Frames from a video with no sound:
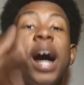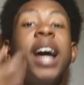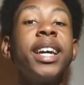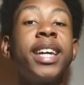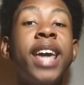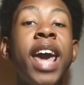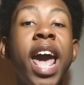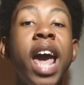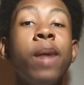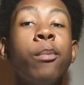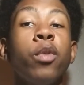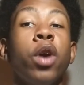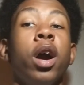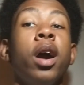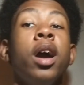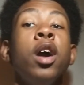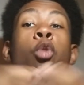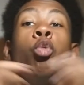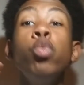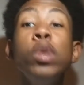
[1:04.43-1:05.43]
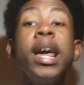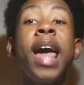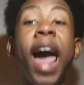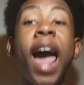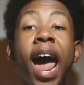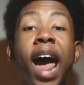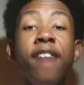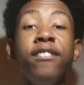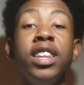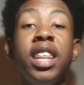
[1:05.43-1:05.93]
my camera. We
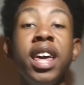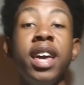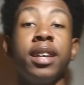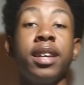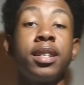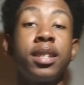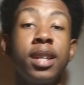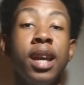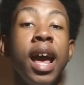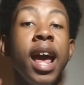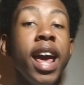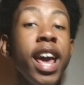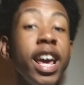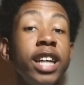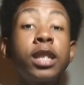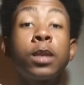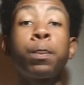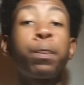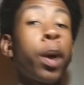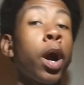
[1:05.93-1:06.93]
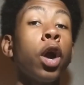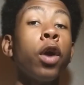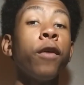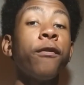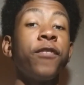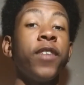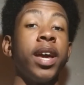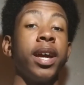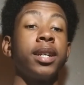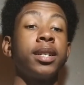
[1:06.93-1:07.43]
have this. It's
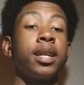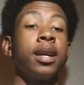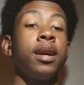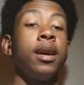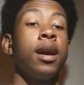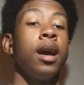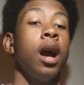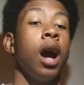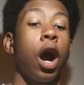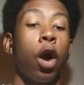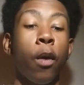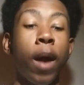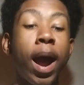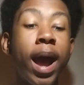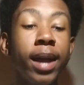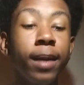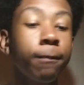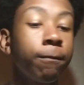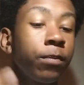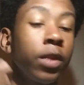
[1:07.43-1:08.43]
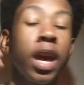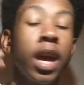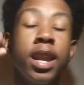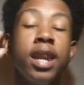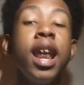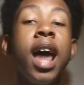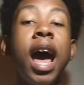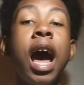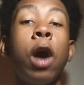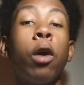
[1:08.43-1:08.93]
perfect, all right?
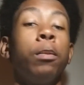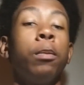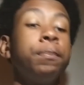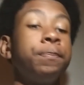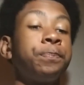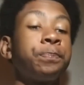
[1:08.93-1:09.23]
Now,